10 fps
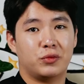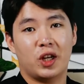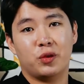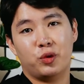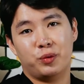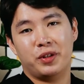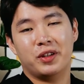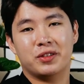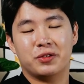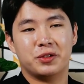That will be
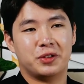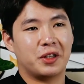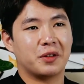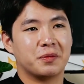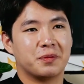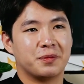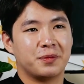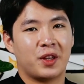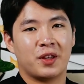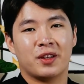interesting,
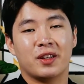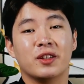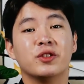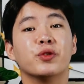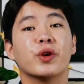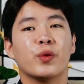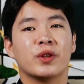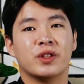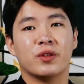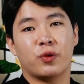intriguing
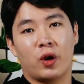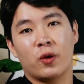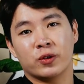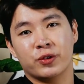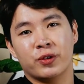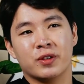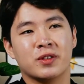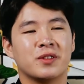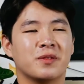thing for our students.